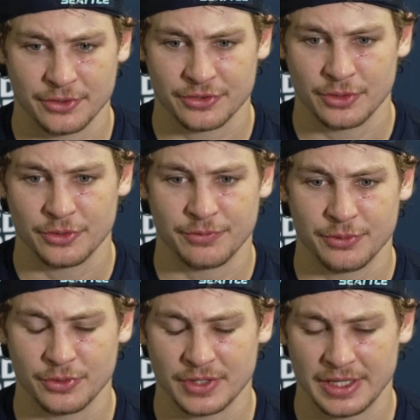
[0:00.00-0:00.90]
our zone a
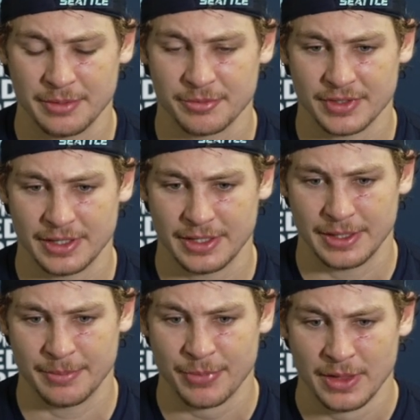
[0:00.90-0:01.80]
few times.
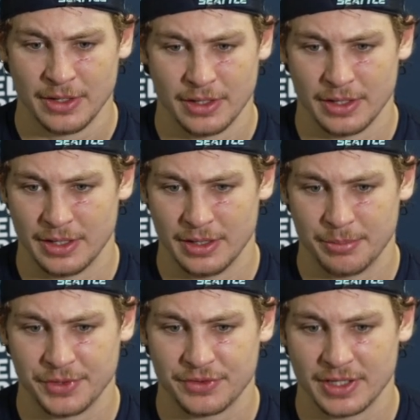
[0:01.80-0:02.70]
Uh, uh,
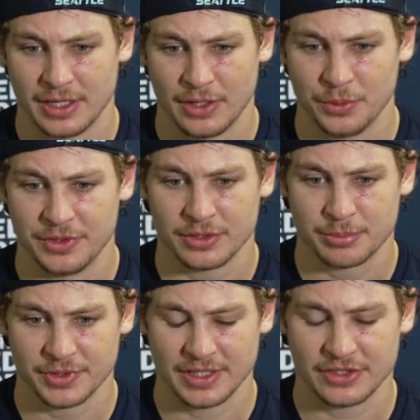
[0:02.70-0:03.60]
but uh, we
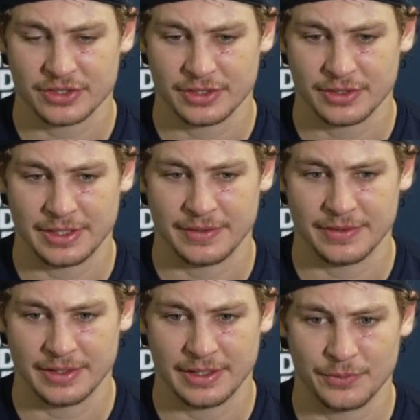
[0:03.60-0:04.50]
took possession,
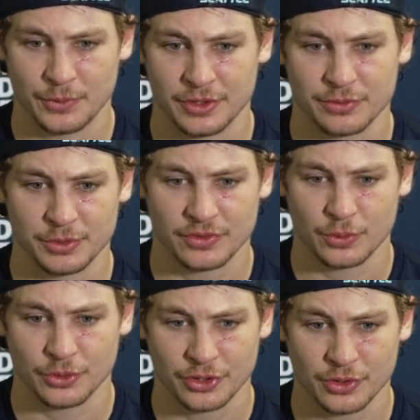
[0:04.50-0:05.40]
and, and once we
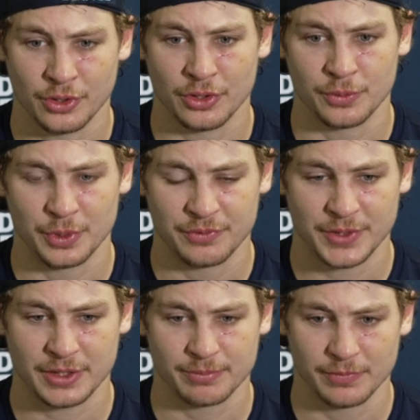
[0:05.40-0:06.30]
scored a goal, we
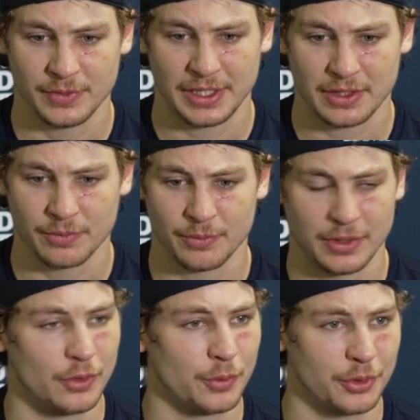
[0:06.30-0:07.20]
felt like,
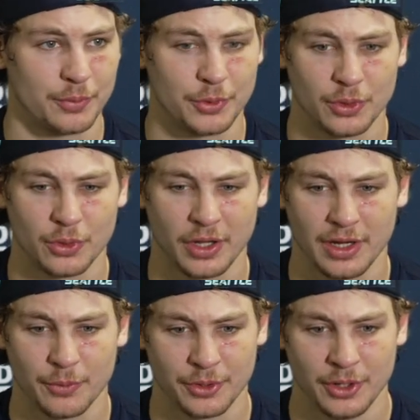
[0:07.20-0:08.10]
oh, we're, we're
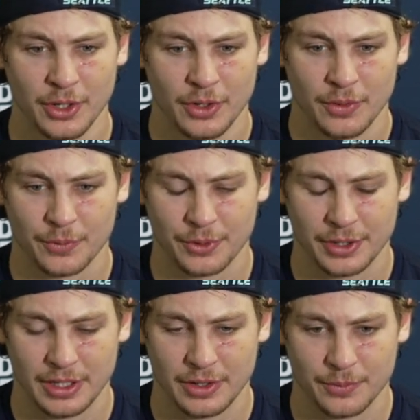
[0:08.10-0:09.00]
okay. We're
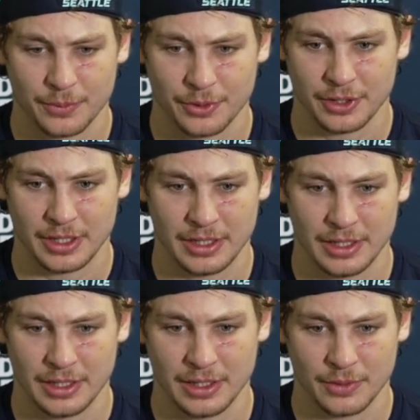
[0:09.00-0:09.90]
we're, uh, we're,
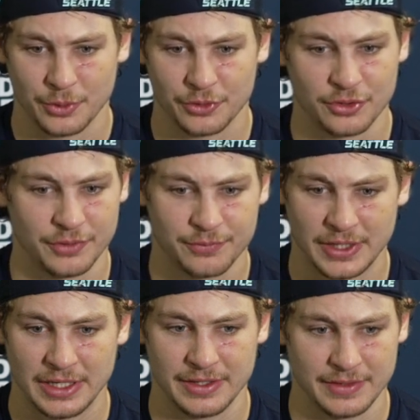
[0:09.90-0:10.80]
uh, we're doing
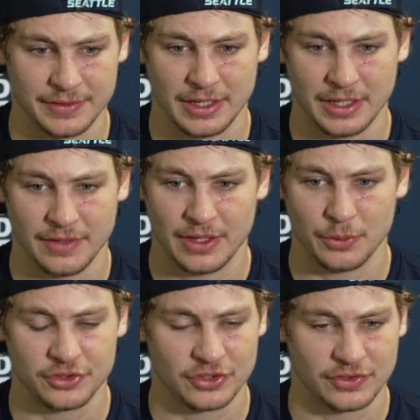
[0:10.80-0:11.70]
fine, and uh, now
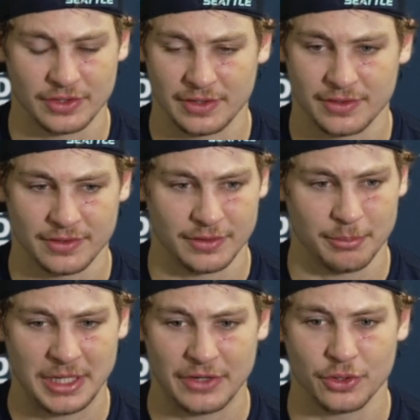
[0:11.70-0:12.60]
we just, it's a
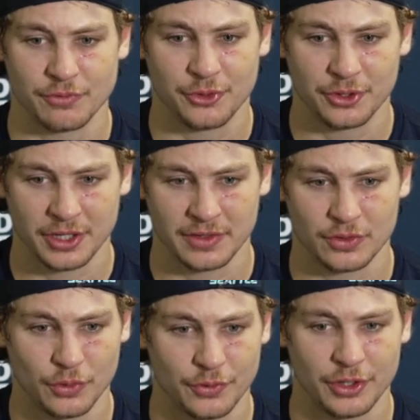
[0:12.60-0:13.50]
matter of doing it
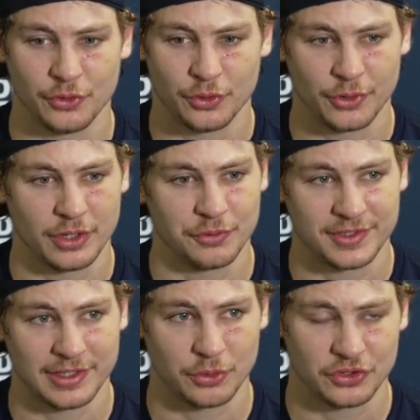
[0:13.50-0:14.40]
over and over every
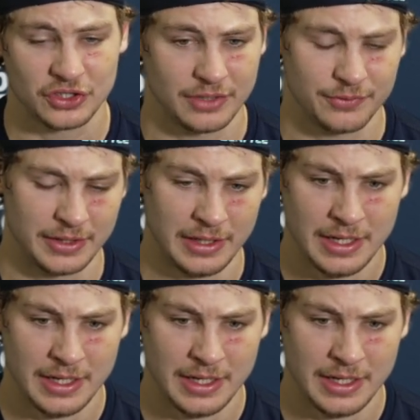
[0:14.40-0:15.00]
single shift. And